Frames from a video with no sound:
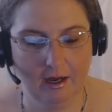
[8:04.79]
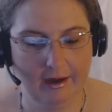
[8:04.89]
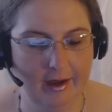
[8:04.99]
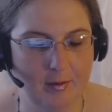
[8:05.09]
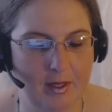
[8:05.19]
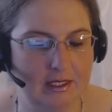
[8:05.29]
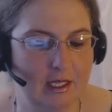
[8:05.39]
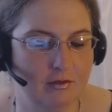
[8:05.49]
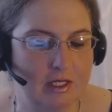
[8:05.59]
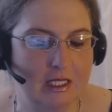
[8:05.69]
Uh, but
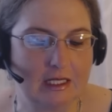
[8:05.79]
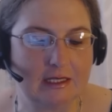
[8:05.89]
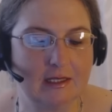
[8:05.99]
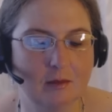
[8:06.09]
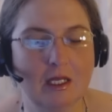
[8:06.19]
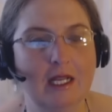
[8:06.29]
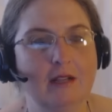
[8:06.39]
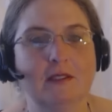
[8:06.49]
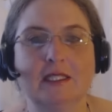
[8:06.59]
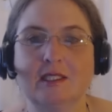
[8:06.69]
definitely some
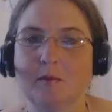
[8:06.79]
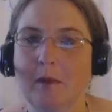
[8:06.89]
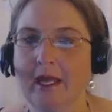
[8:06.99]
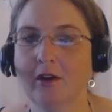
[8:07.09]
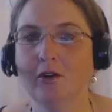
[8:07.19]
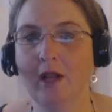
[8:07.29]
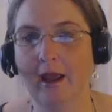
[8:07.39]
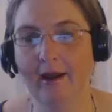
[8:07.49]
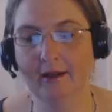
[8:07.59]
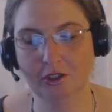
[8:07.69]
kind of inspired
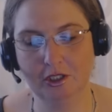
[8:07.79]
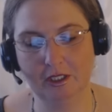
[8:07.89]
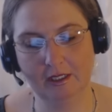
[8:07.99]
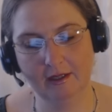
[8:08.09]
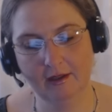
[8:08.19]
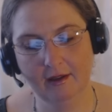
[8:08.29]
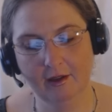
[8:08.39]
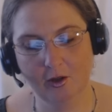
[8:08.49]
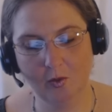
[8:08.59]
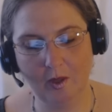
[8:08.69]
action
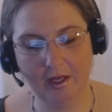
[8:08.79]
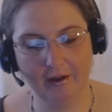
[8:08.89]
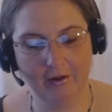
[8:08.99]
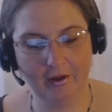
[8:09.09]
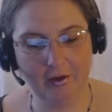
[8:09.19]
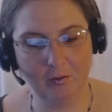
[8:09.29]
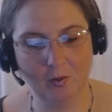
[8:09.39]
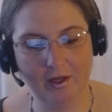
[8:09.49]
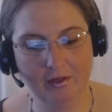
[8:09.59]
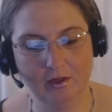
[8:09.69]
going
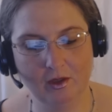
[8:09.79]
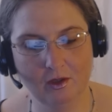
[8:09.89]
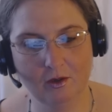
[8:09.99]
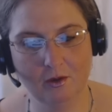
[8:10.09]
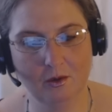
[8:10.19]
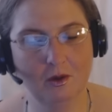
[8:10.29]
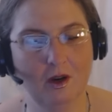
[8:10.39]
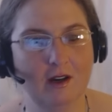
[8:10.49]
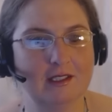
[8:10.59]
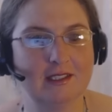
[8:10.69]
on with you
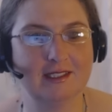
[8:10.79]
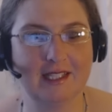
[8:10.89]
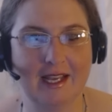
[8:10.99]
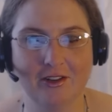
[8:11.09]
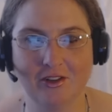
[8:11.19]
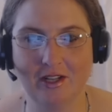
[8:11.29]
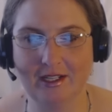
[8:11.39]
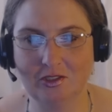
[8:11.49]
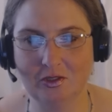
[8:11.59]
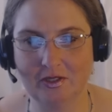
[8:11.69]
on
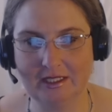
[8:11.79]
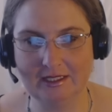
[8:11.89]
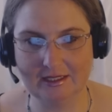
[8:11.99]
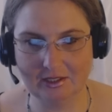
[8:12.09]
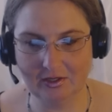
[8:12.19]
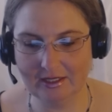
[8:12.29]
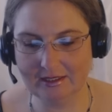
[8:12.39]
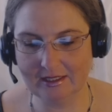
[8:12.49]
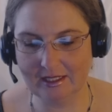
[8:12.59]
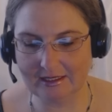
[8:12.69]
Saturday, Taurus. So
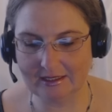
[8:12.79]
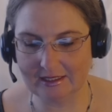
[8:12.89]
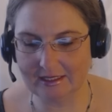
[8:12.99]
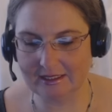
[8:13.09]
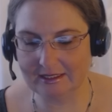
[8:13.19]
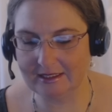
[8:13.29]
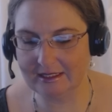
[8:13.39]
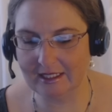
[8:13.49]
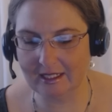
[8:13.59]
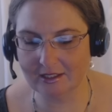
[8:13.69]
that's a nice thing to
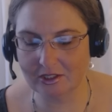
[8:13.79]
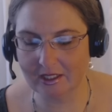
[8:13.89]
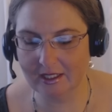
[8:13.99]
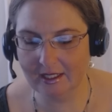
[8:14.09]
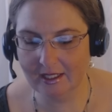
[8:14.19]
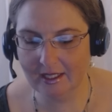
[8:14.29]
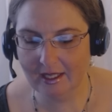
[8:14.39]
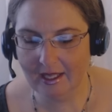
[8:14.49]
see, actually.